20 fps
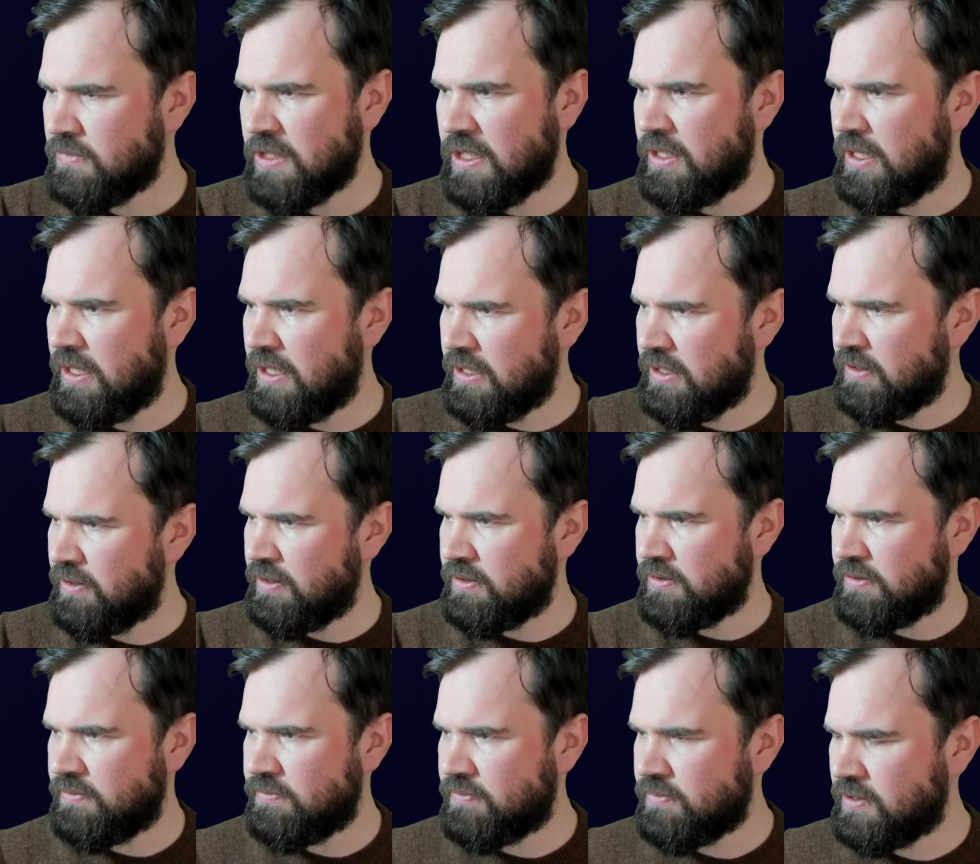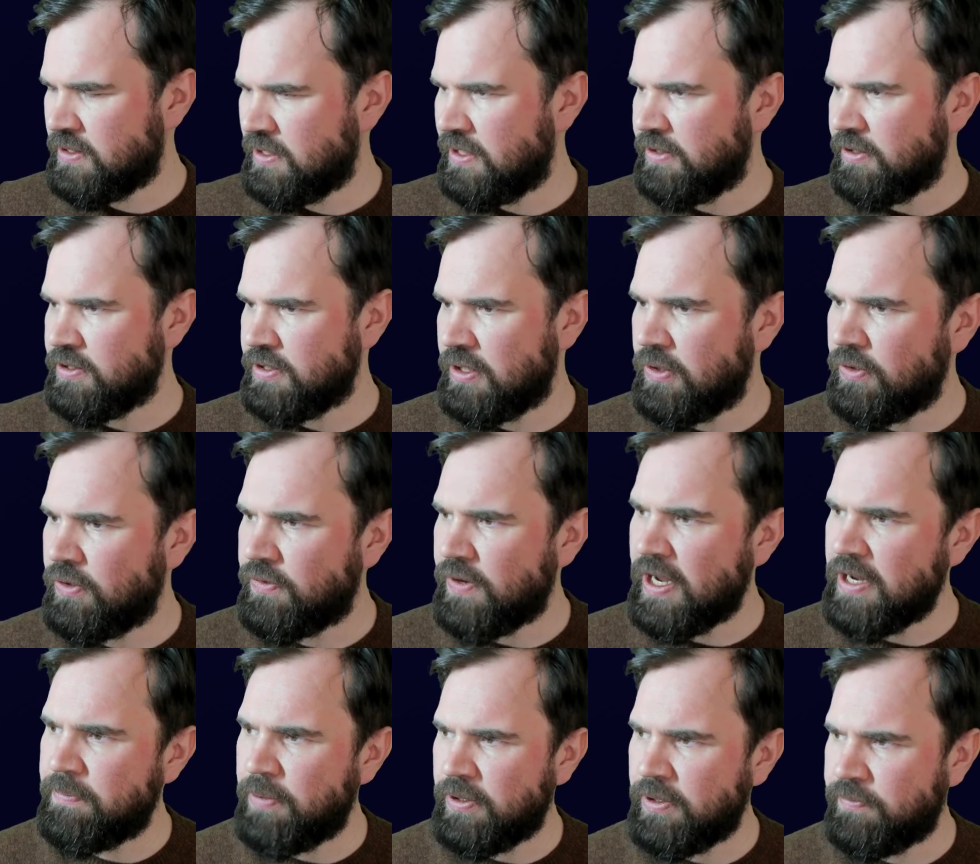It doesn't look
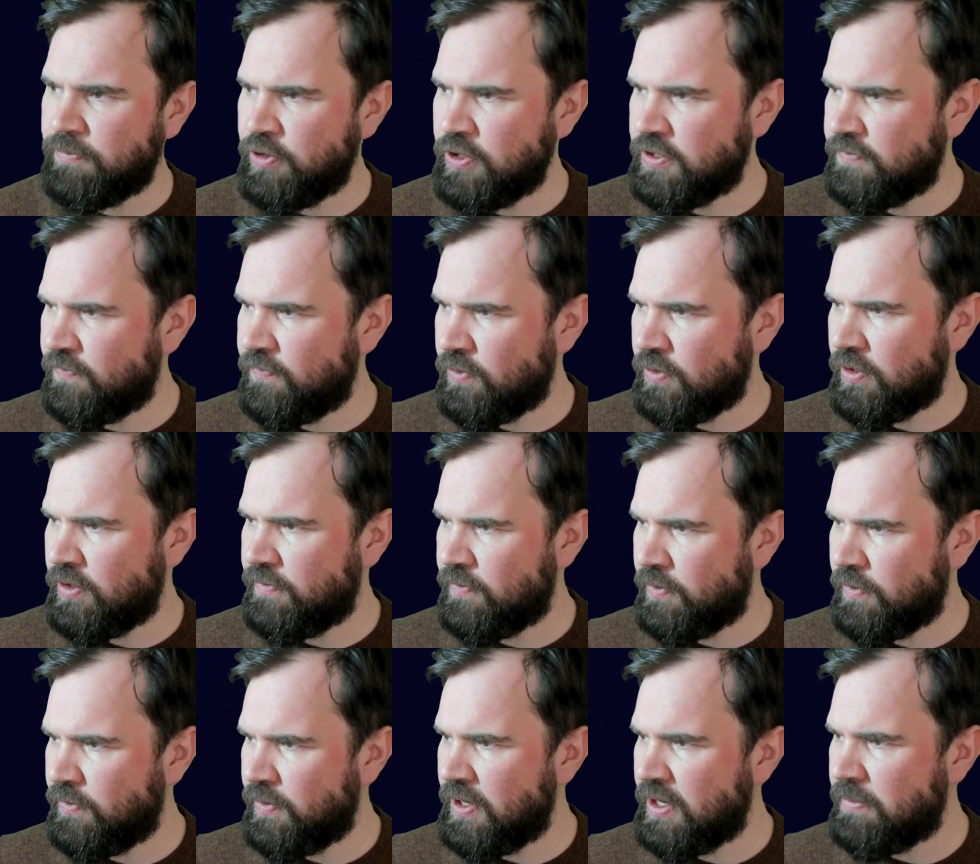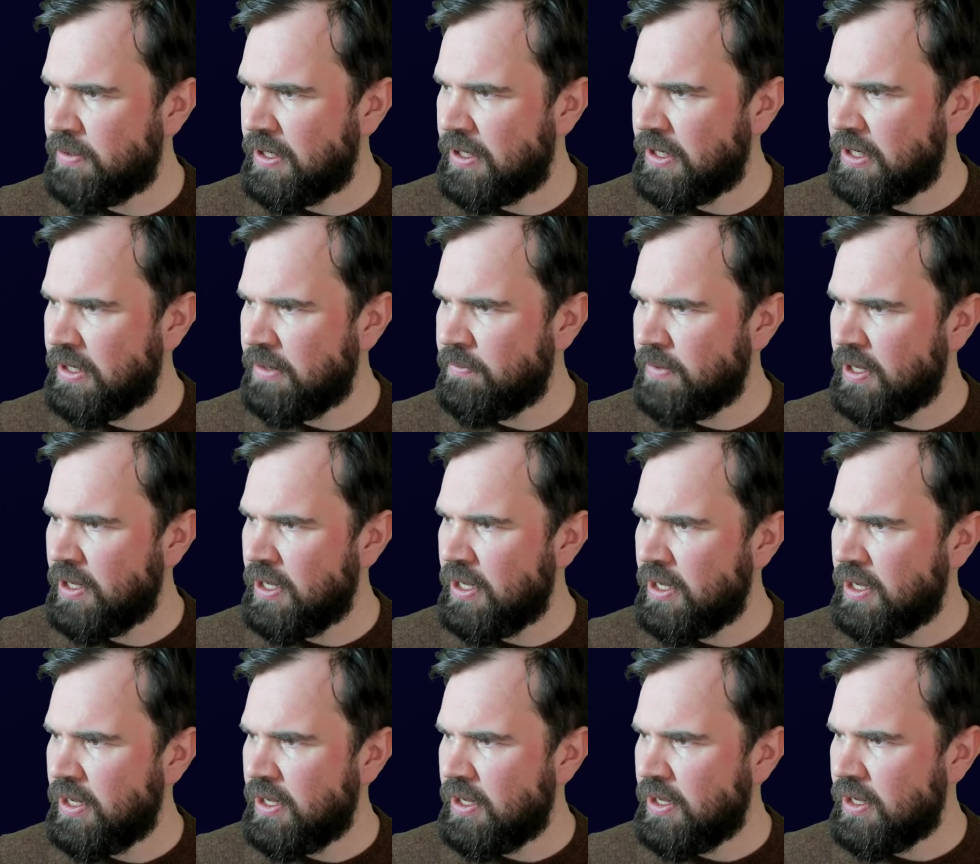great, but just for readability,
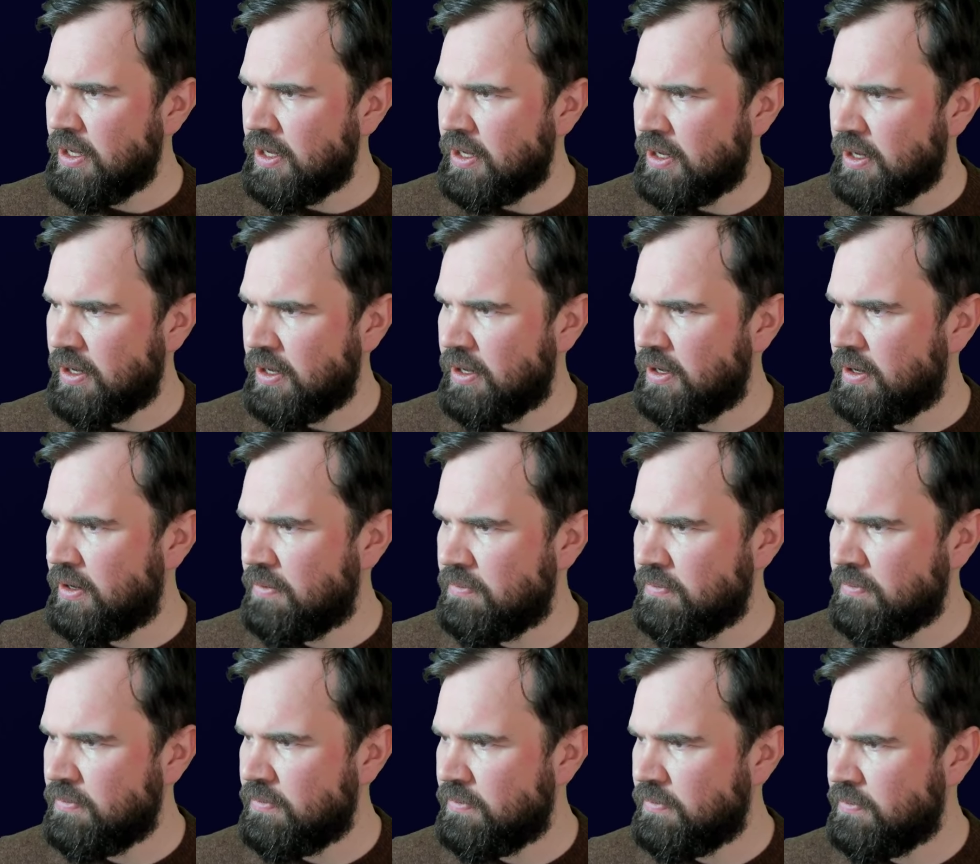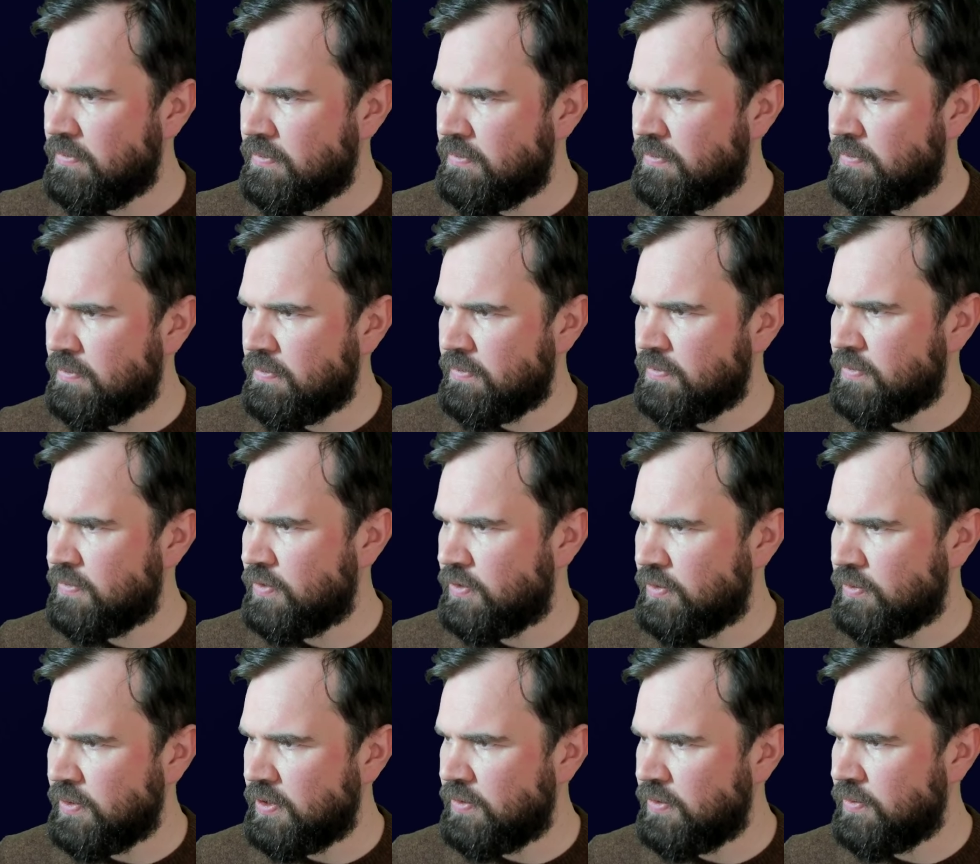do
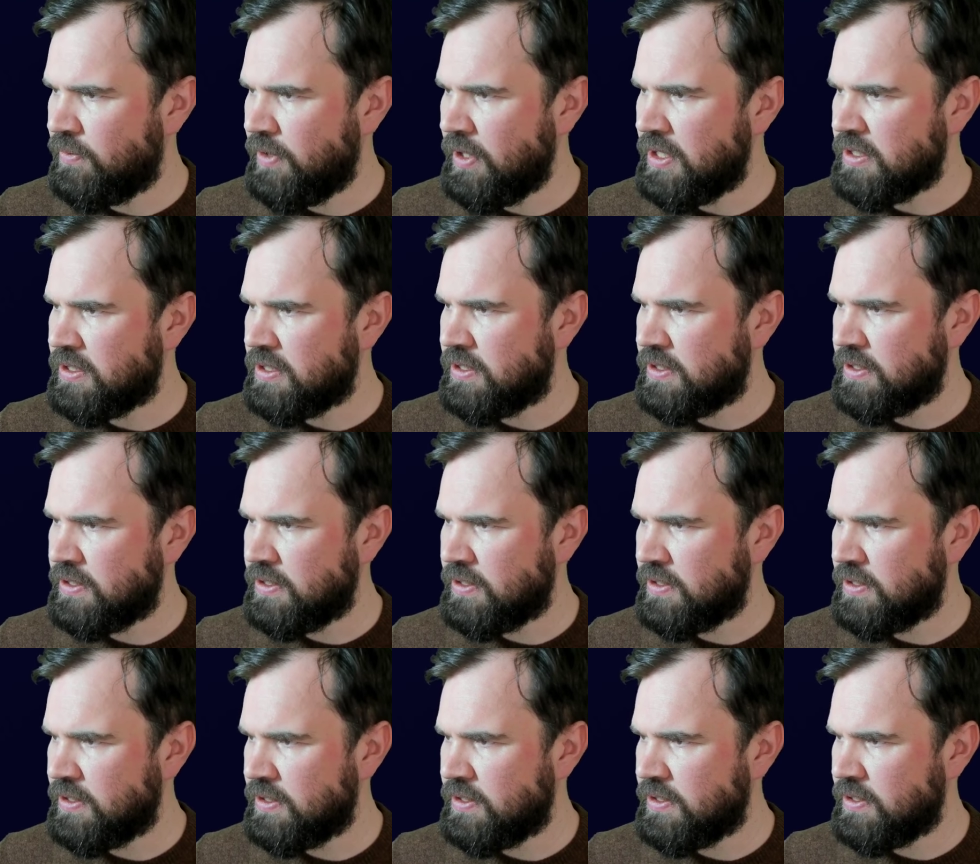we do this?